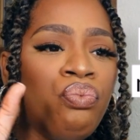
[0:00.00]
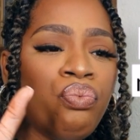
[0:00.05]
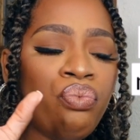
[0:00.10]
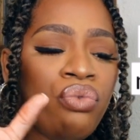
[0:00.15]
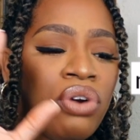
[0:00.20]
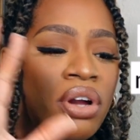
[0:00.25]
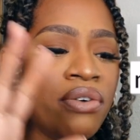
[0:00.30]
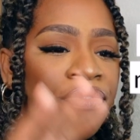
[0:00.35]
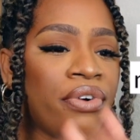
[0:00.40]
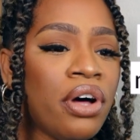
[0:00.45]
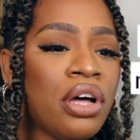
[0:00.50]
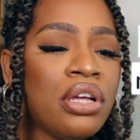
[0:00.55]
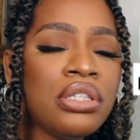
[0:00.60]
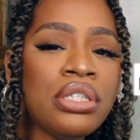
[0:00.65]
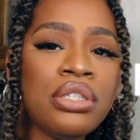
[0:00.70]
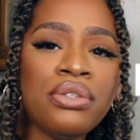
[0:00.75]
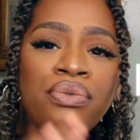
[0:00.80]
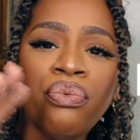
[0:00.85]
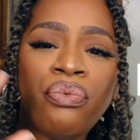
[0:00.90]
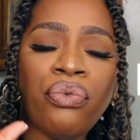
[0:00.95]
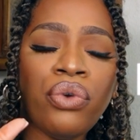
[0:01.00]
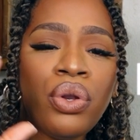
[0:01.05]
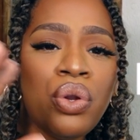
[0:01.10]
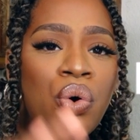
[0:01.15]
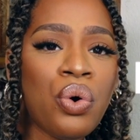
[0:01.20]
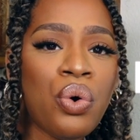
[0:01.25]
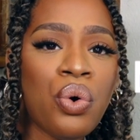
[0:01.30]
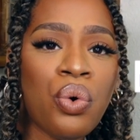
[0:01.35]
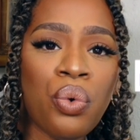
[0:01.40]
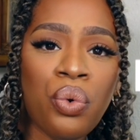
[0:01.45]
rivers
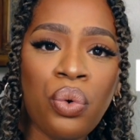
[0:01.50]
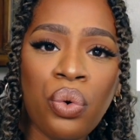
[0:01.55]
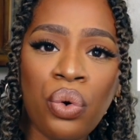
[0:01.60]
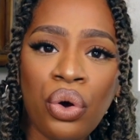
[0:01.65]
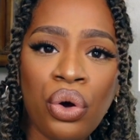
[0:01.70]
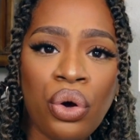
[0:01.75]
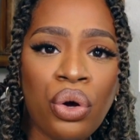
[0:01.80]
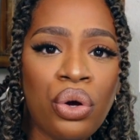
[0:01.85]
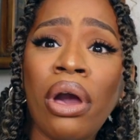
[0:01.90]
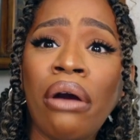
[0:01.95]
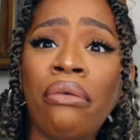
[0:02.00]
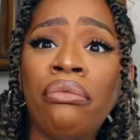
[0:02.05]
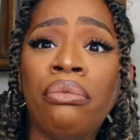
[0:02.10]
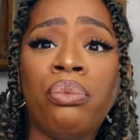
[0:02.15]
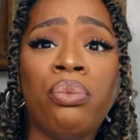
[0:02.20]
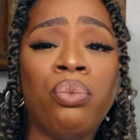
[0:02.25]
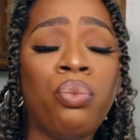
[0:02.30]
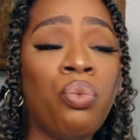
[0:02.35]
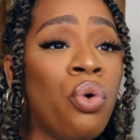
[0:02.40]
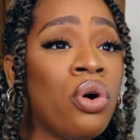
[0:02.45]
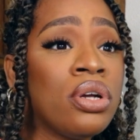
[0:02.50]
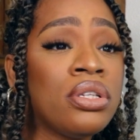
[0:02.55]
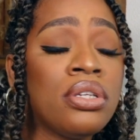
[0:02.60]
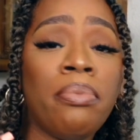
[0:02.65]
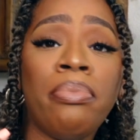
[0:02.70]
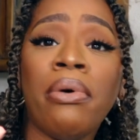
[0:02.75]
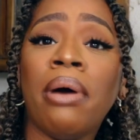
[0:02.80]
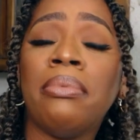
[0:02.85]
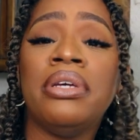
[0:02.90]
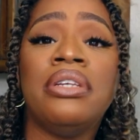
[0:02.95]
flow where
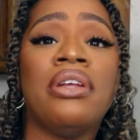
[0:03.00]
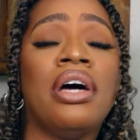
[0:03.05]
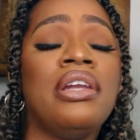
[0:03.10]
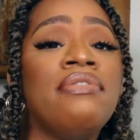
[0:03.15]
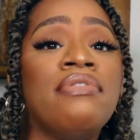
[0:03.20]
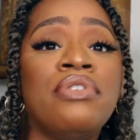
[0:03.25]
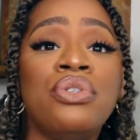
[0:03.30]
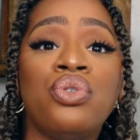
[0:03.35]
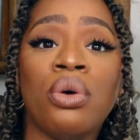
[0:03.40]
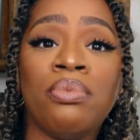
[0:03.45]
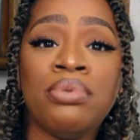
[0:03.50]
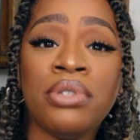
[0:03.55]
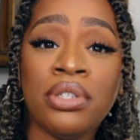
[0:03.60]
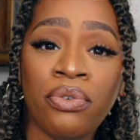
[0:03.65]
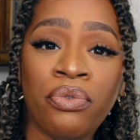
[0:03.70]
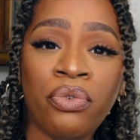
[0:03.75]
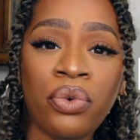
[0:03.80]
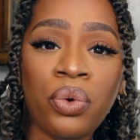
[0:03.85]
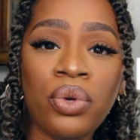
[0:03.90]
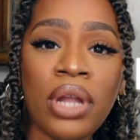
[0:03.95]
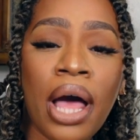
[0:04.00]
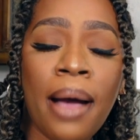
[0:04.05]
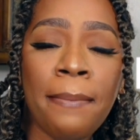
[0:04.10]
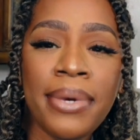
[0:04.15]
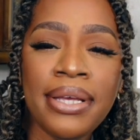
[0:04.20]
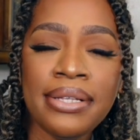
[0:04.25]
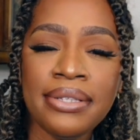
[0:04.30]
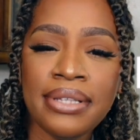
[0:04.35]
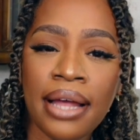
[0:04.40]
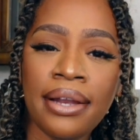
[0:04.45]
water probably not even supposed to flow. That
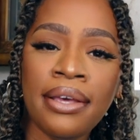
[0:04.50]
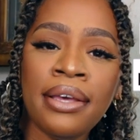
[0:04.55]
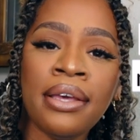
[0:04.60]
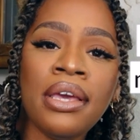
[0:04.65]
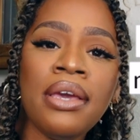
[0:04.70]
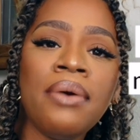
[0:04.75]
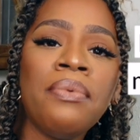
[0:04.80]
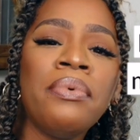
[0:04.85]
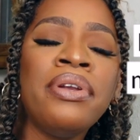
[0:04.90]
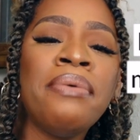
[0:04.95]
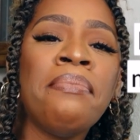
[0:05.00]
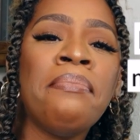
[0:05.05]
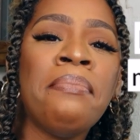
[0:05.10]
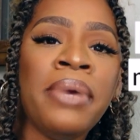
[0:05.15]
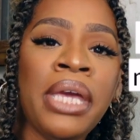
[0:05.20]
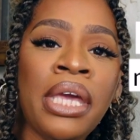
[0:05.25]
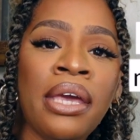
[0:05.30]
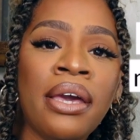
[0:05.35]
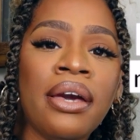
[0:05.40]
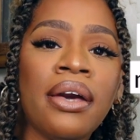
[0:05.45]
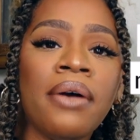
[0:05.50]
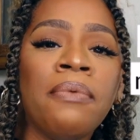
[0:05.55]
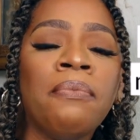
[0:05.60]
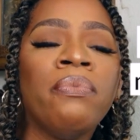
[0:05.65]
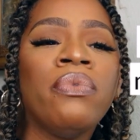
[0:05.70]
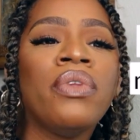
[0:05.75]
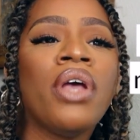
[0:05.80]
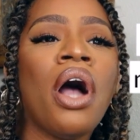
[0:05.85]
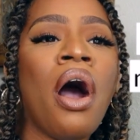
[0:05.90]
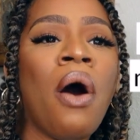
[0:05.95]
means that he would make
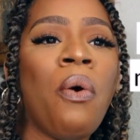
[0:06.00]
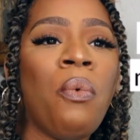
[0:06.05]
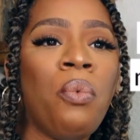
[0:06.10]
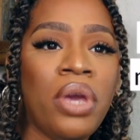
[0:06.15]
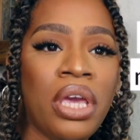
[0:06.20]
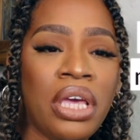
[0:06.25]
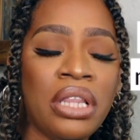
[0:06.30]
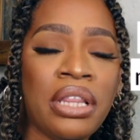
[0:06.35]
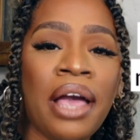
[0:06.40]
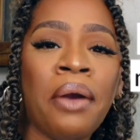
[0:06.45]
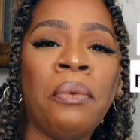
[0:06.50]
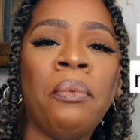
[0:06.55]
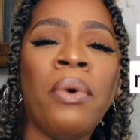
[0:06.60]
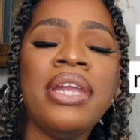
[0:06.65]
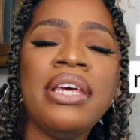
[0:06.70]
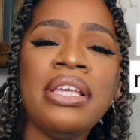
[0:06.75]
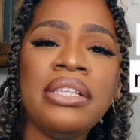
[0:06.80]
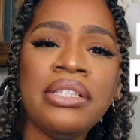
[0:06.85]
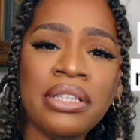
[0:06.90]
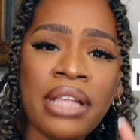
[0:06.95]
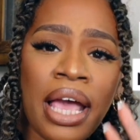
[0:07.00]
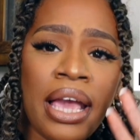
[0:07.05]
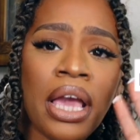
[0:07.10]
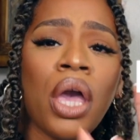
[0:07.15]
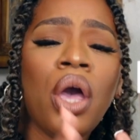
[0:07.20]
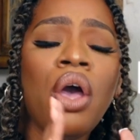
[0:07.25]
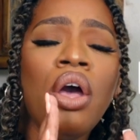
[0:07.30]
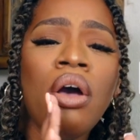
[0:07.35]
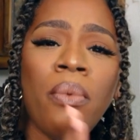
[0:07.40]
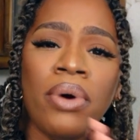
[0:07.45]
a way. Like when
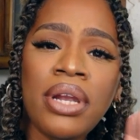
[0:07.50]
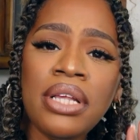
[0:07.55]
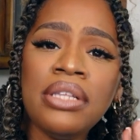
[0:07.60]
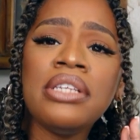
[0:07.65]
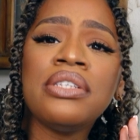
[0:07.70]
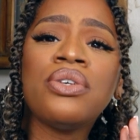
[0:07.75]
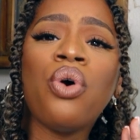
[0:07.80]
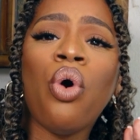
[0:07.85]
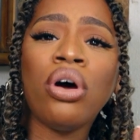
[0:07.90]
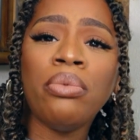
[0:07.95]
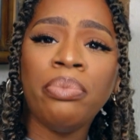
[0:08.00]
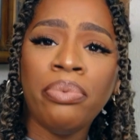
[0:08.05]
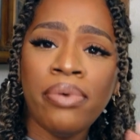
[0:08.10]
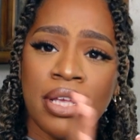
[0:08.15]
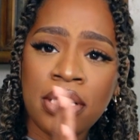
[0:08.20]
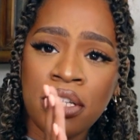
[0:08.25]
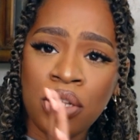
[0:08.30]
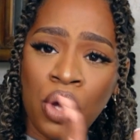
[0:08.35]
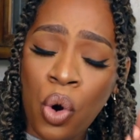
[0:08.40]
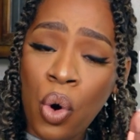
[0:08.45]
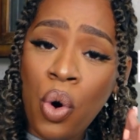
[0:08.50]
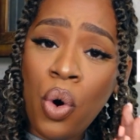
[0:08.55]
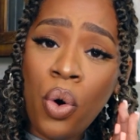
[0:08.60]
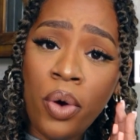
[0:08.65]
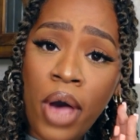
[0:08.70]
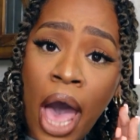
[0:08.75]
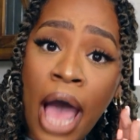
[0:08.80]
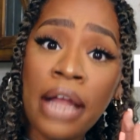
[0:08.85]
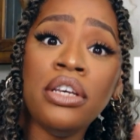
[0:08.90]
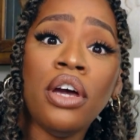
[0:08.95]
it is God press
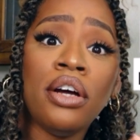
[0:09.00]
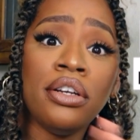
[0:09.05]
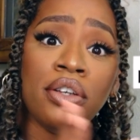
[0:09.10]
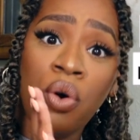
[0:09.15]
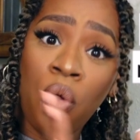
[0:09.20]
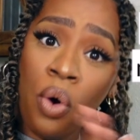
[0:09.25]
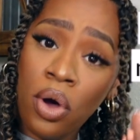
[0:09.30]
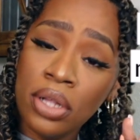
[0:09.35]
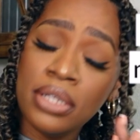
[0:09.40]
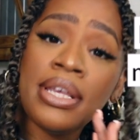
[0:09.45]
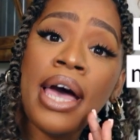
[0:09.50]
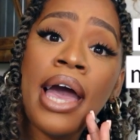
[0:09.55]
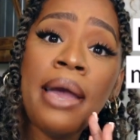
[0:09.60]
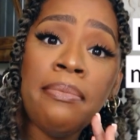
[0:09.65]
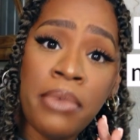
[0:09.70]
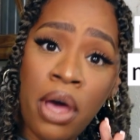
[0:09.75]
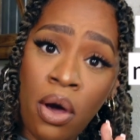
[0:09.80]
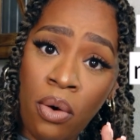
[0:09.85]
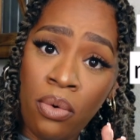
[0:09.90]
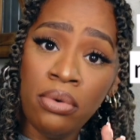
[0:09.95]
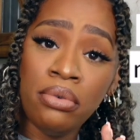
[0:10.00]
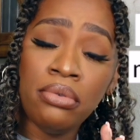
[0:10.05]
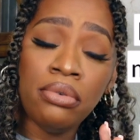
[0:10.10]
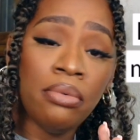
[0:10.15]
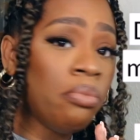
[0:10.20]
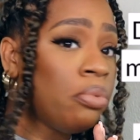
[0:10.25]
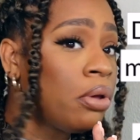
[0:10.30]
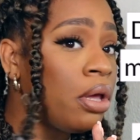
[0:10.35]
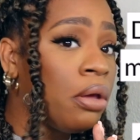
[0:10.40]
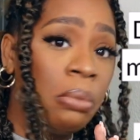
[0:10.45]
go and you're on God time now,
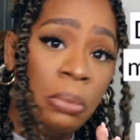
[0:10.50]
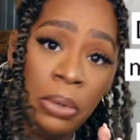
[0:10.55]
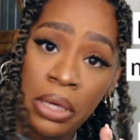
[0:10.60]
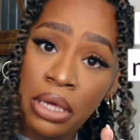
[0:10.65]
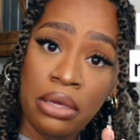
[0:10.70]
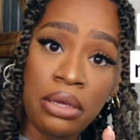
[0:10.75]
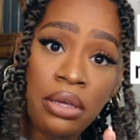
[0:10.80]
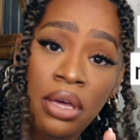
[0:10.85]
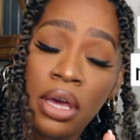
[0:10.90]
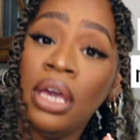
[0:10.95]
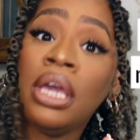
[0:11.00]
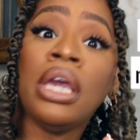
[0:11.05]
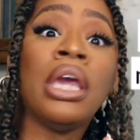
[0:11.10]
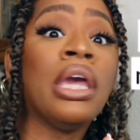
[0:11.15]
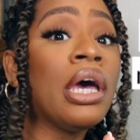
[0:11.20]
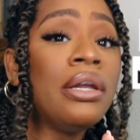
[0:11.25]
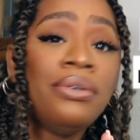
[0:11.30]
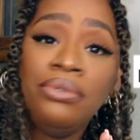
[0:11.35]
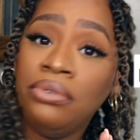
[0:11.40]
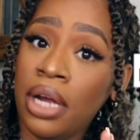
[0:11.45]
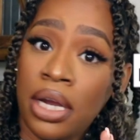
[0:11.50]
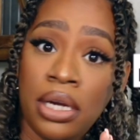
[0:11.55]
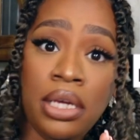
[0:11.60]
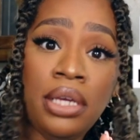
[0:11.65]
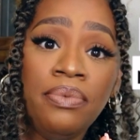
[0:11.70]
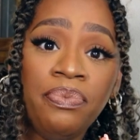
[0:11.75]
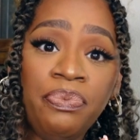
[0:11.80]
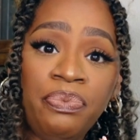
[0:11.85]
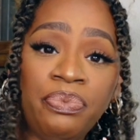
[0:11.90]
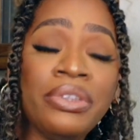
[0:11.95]
baby, get
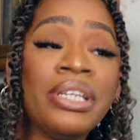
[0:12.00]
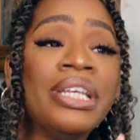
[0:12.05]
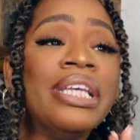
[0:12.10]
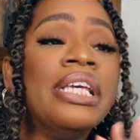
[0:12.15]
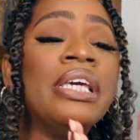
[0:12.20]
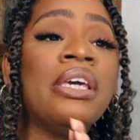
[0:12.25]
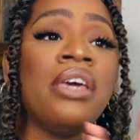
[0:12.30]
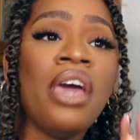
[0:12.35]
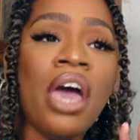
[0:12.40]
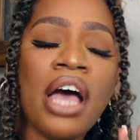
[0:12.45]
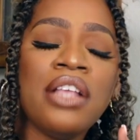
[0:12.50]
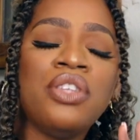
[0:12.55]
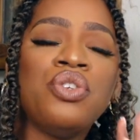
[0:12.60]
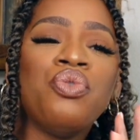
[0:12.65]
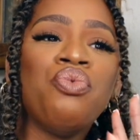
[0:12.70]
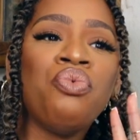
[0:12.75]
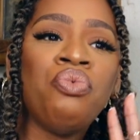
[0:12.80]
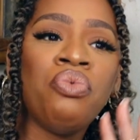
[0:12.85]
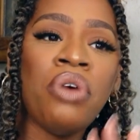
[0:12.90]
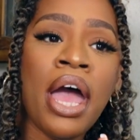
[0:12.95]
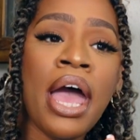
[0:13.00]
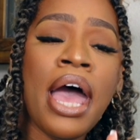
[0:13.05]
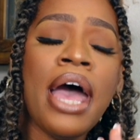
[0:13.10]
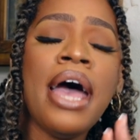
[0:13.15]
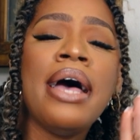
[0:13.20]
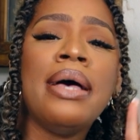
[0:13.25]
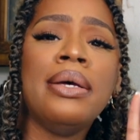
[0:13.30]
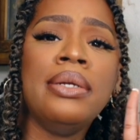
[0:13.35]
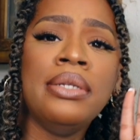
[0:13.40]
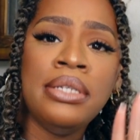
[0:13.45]
ready. Get
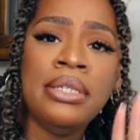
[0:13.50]
ready,